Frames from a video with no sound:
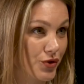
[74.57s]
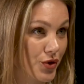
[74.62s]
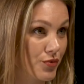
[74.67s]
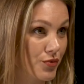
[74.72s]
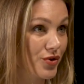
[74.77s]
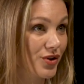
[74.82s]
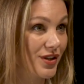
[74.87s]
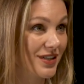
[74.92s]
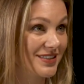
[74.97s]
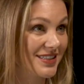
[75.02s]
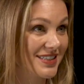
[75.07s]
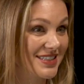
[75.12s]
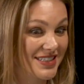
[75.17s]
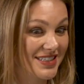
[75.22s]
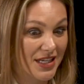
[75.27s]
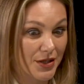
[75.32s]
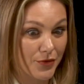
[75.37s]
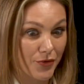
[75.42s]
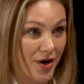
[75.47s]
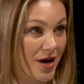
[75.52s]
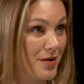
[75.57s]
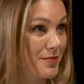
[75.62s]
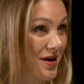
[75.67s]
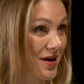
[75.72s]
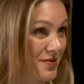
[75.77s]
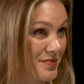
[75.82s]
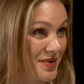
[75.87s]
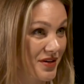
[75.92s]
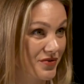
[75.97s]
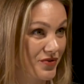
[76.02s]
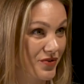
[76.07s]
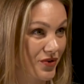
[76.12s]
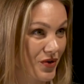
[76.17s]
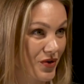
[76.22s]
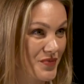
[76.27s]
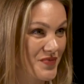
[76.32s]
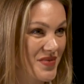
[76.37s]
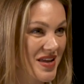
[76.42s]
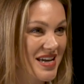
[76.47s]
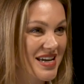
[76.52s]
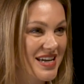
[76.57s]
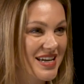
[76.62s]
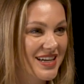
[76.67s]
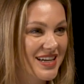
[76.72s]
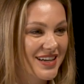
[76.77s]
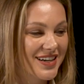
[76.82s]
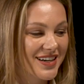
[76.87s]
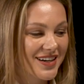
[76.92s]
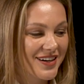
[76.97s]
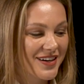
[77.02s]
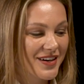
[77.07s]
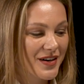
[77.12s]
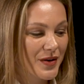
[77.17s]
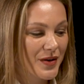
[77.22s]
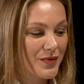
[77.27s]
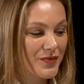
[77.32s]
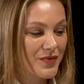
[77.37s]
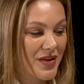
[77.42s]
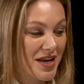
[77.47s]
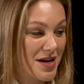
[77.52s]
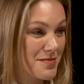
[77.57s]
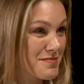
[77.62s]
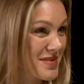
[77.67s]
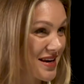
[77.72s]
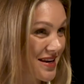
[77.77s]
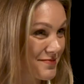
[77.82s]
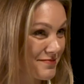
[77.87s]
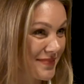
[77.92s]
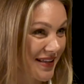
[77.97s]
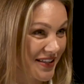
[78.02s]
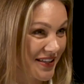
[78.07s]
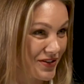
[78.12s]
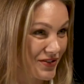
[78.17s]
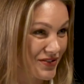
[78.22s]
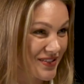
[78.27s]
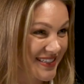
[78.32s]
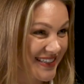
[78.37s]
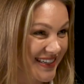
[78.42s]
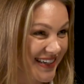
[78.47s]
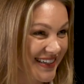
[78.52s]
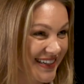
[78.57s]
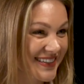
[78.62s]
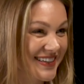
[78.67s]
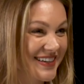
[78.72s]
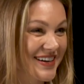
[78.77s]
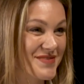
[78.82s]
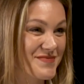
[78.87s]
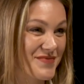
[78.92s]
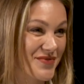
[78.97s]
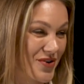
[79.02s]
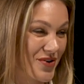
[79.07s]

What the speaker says: you will understand where I'm coming from. Okay. And I mean Belarusia. I'm